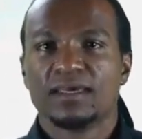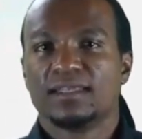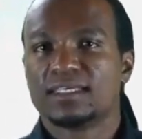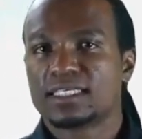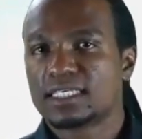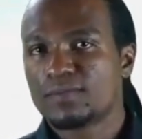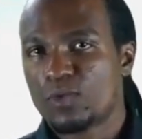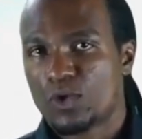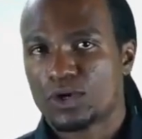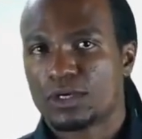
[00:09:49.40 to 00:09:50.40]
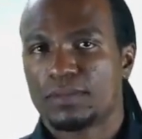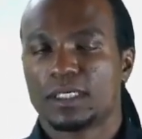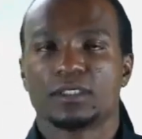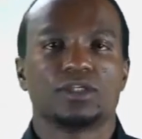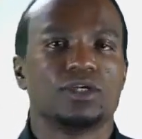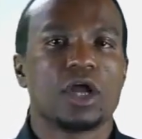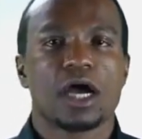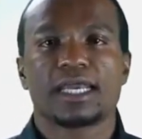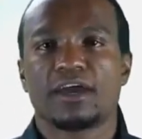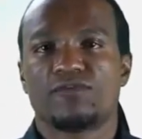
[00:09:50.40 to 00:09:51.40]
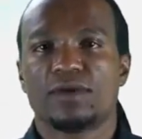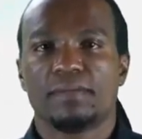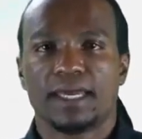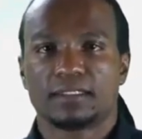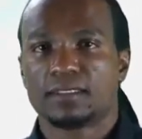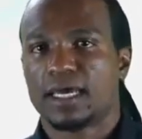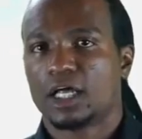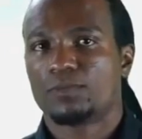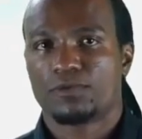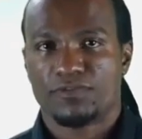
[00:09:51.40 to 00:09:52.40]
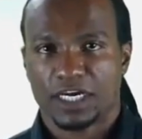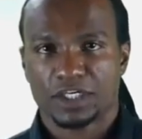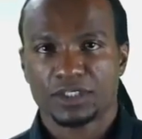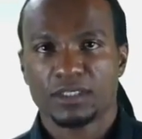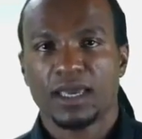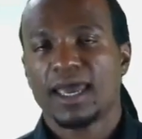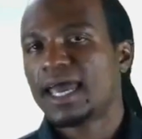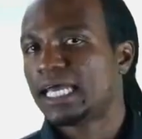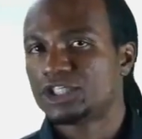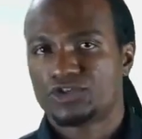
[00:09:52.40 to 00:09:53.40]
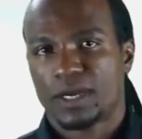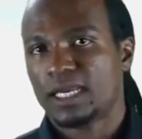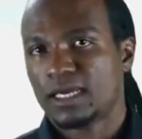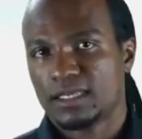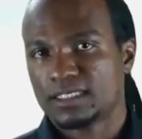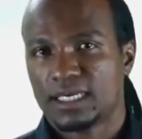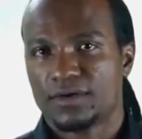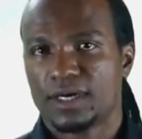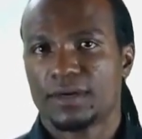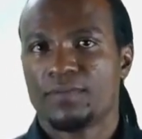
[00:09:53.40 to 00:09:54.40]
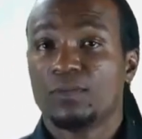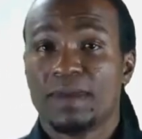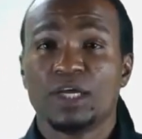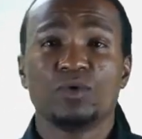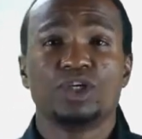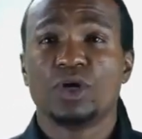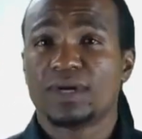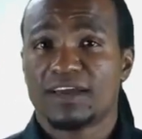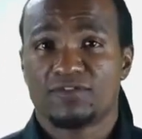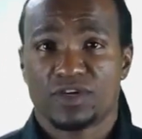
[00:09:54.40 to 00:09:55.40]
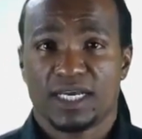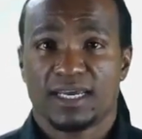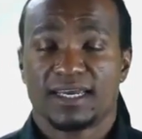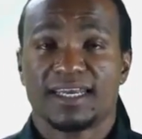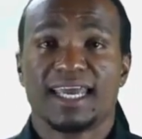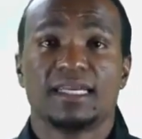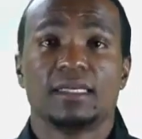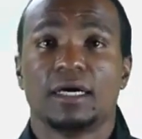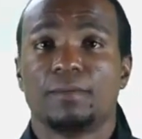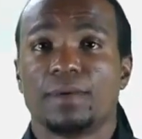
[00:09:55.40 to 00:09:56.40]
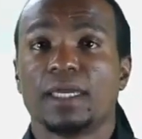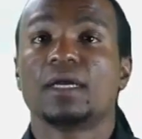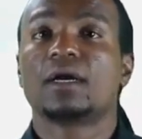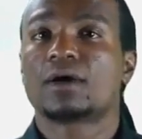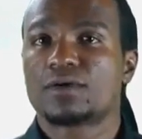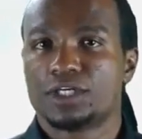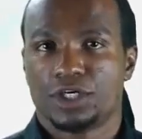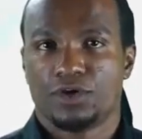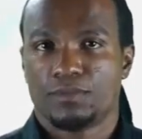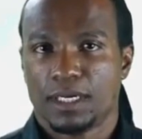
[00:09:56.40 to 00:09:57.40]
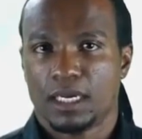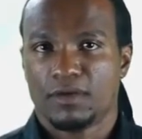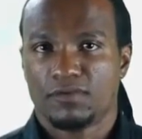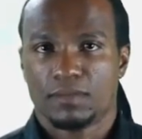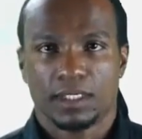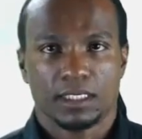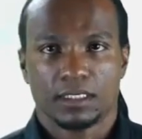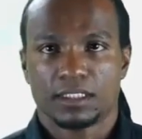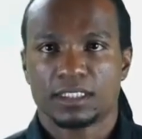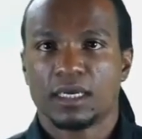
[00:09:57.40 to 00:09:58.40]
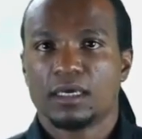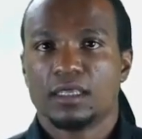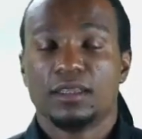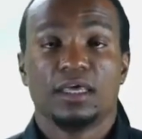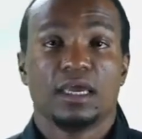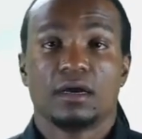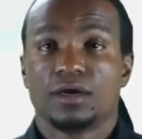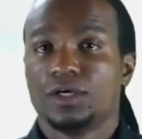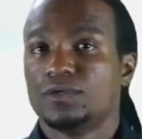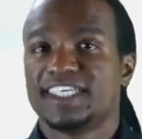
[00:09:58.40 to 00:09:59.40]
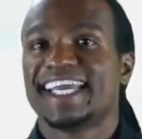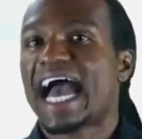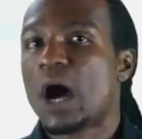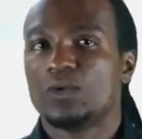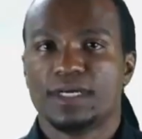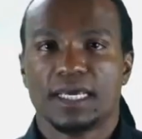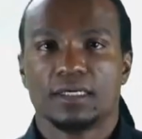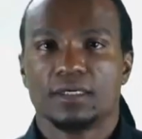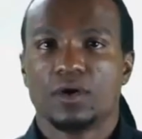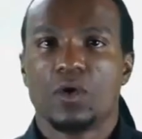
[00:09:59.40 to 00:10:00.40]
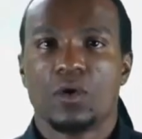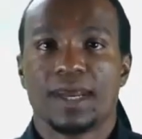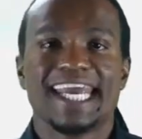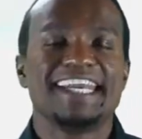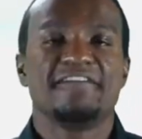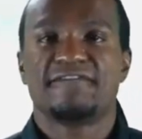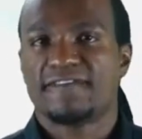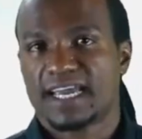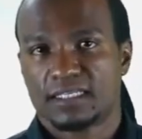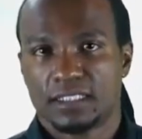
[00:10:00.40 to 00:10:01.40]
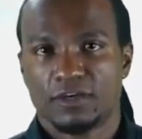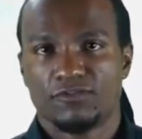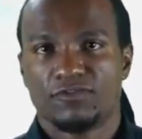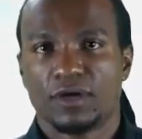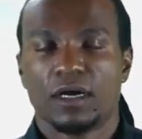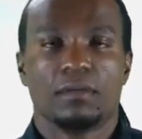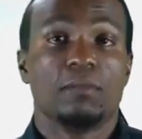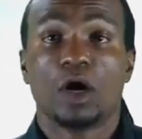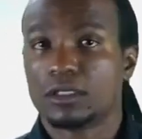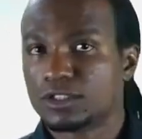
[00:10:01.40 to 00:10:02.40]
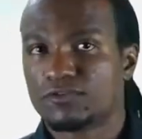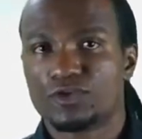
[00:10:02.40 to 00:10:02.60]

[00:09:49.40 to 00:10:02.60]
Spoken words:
This is important because not every mental health professional has training in this area. Many who don't have training can end up encouraging your behavior because they are using outdated or ineffective models of